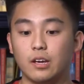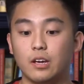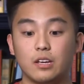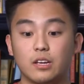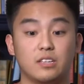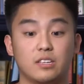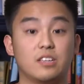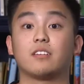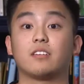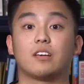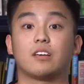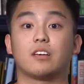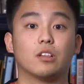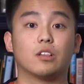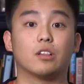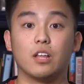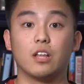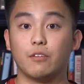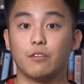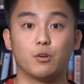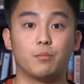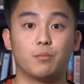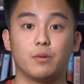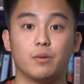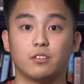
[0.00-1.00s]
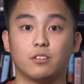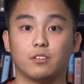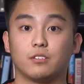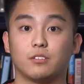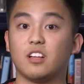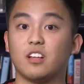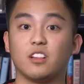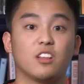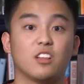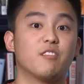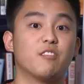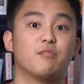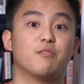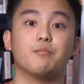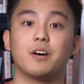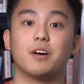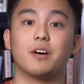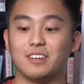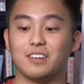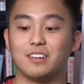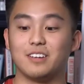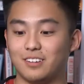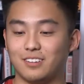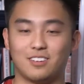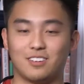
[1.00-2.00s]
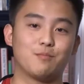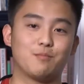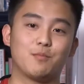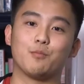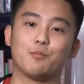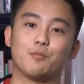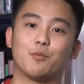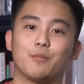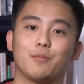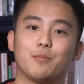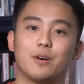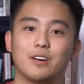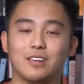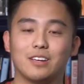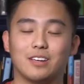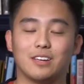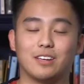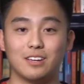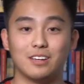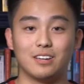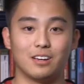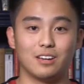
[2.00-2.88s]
yes, I'd love your business. I love money. Give me more money.